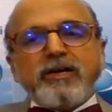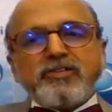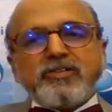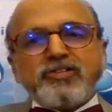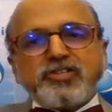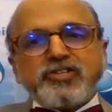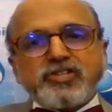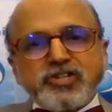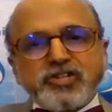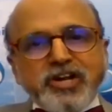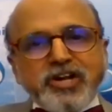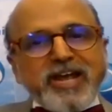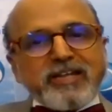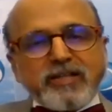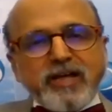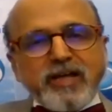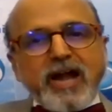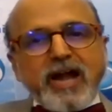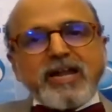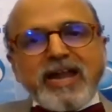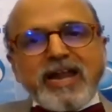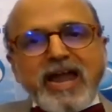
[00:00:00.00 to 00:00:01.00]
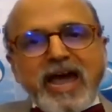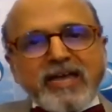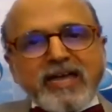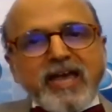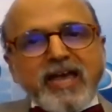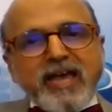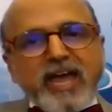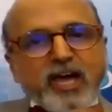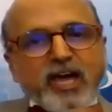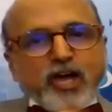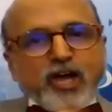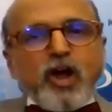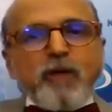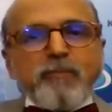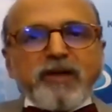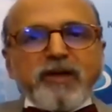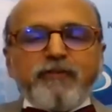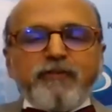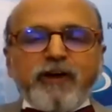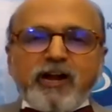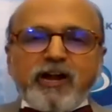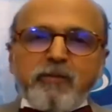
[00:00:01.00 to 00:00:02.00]
strength, underlying
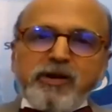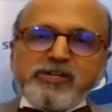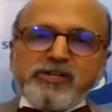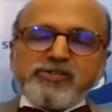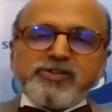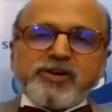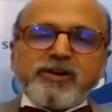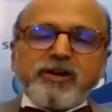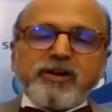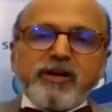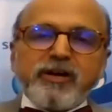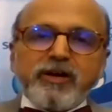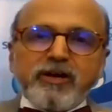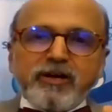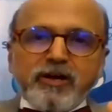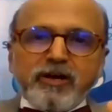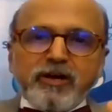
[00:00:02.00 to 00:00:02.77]
economic fundamentals are